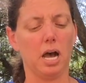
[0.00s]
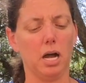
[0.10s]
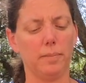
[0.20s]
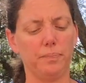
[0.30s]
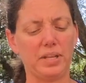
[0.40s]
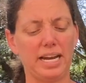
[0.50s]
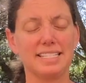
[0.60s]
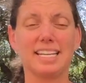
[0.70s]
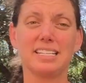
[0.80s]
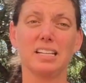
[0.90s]
And
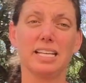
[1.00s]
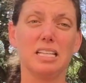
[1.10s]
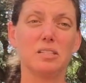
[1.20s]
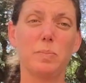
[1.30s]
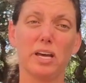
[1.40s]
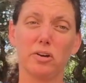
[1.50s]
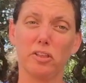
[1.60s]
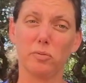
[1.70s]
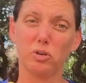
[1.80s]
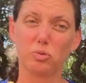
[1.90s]
I tend to like these better
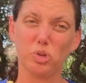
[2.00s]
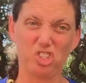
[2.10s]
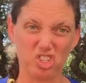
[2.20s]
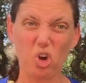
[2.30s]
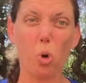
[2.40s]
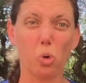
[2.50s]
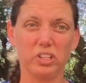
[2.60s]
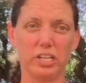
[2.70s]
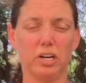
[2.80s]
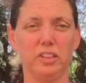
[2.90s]
than the ones where you just
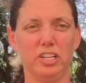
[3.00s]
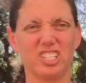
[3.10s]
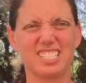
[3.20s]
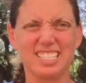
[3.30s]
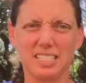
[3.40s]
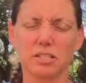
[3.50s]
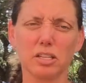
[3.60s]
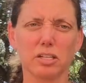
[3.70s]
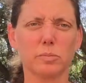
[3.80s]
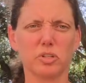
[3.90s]
hold it on there, just because it's
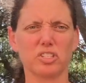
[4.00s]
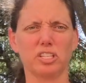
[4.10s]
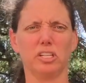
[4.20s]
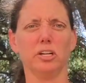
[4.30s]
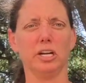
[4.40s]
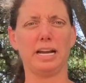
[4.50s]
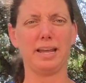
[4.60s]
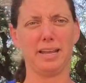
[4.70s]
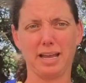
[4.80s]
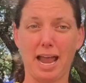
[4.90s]
a little more secure, and
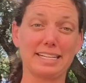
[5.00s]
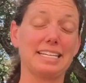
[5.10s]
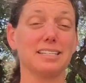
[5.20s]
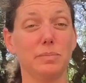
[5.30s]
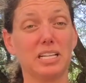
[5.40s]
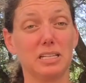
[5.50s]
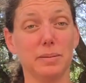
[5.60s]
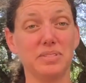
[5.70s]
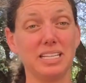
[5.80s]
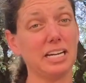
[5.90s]
I tend to be
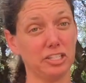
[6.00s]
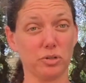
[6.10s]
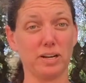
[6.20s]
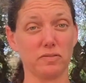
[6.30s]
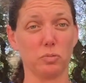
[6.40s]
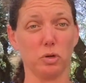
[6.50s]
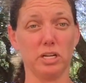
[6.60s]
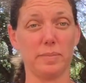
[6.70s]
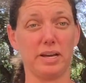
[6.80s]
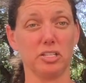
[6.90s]
clumsy and I don't have to
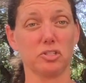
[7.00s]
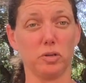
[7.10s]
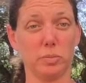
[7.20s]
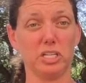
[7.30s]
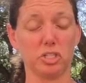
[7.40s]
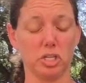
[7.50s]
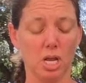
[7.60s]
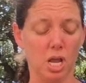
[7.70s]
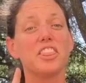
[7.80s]
worry about it so much.